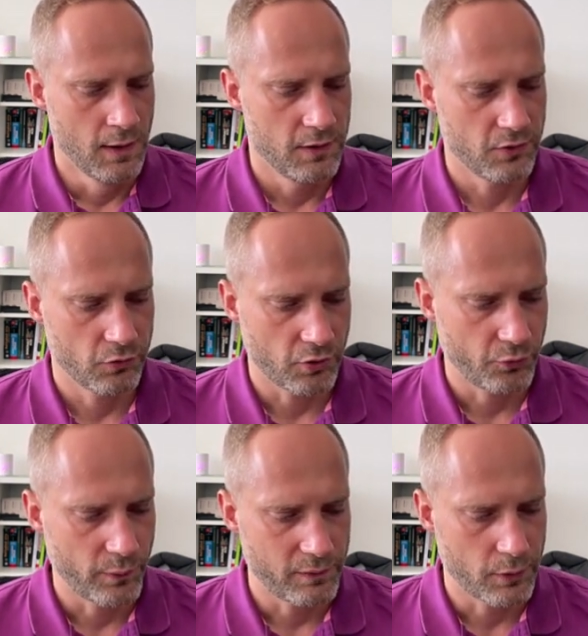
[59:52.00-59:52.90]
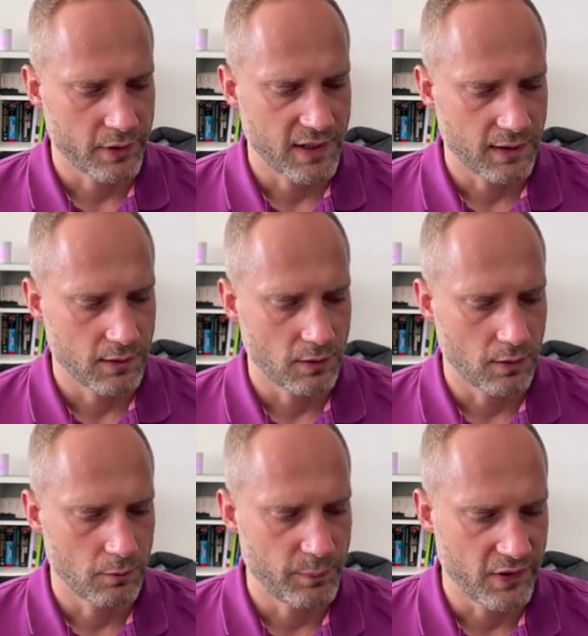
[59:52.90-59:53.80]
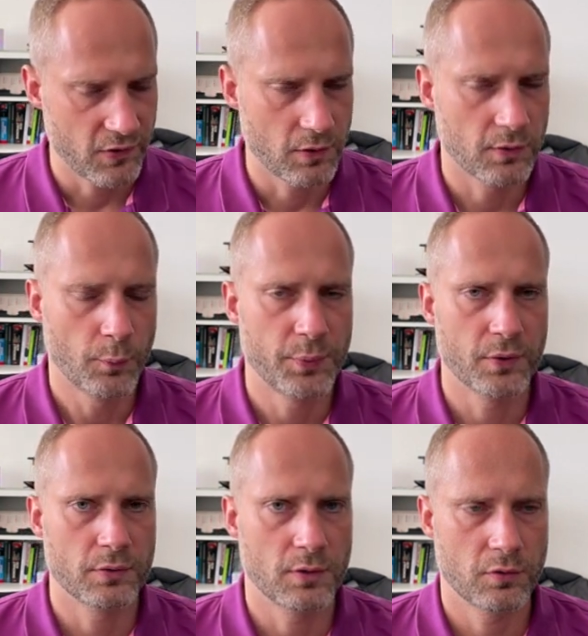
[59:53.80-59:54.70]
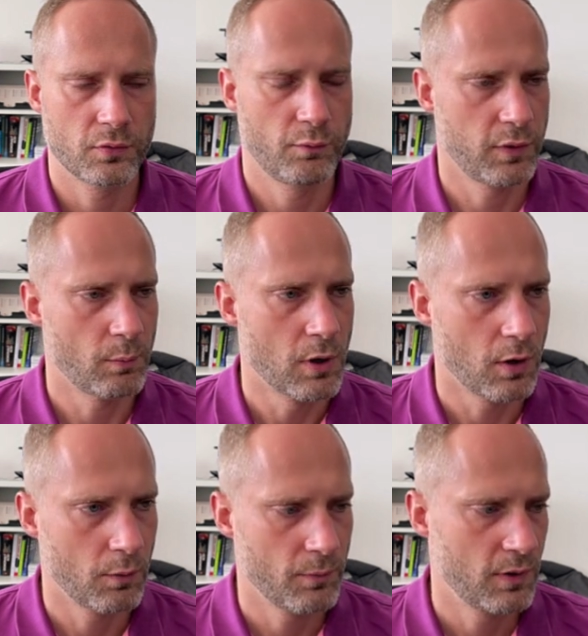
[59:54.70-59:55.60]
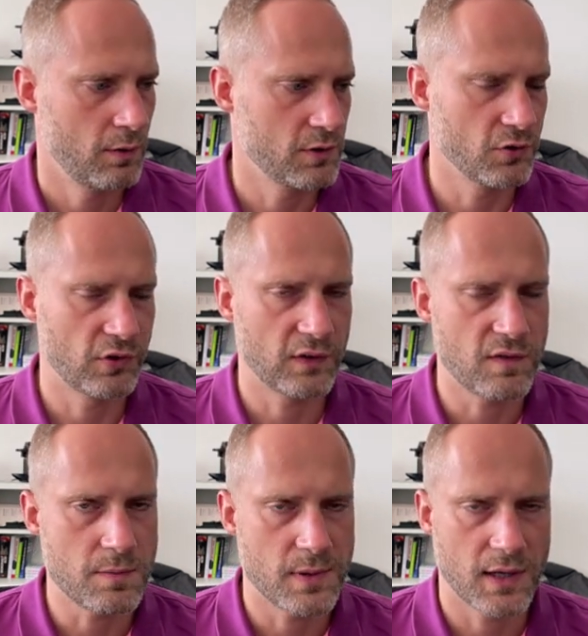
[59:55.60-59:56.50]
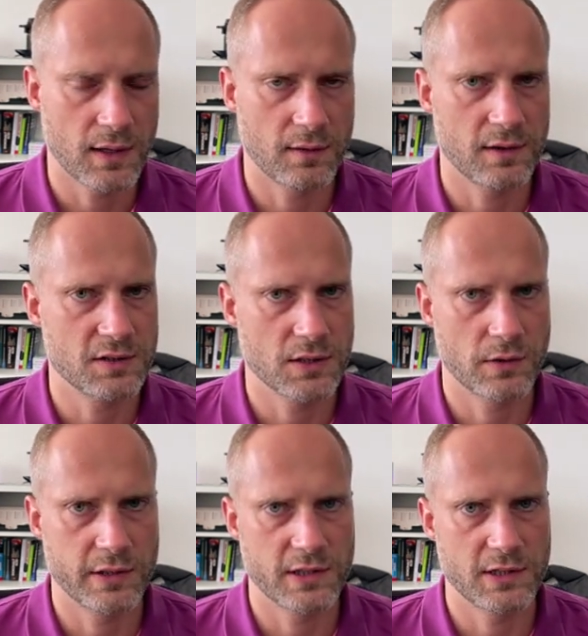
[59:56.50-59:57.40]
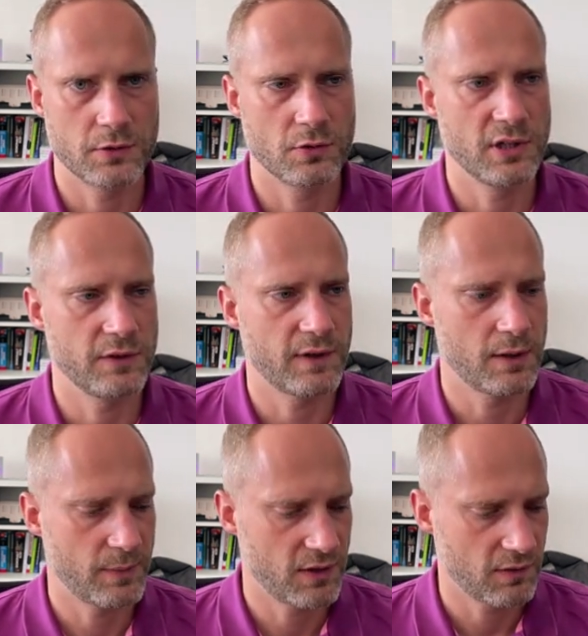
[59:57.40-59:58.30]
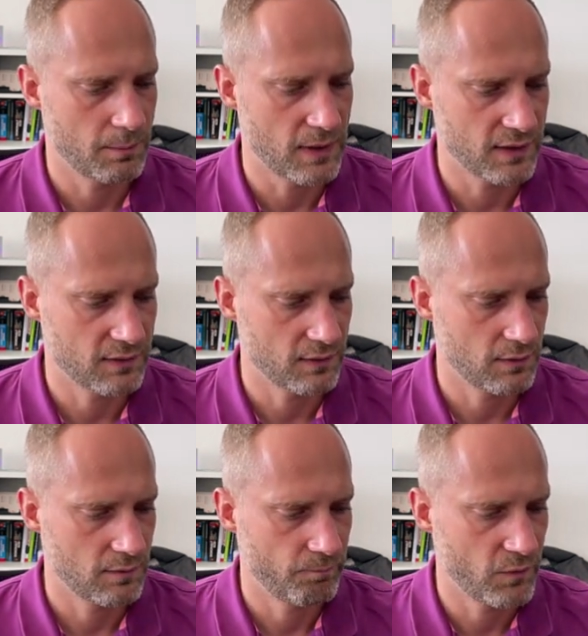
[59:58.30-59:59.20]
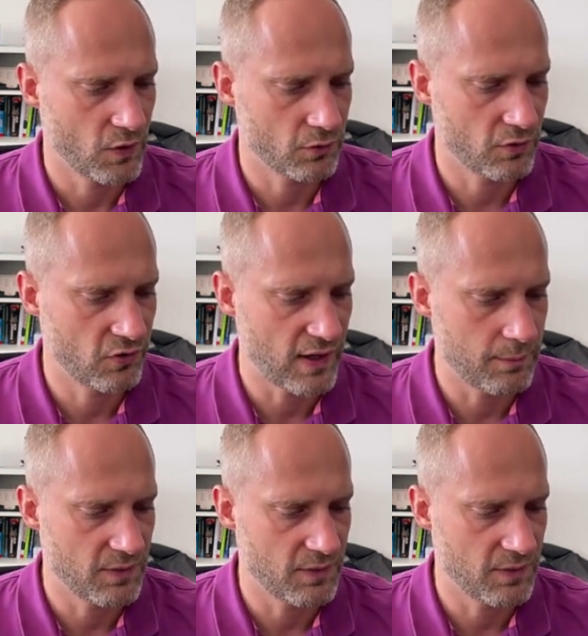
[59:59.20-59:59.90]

users were working on personal computers from home using VPN integrated into the environment, but on the same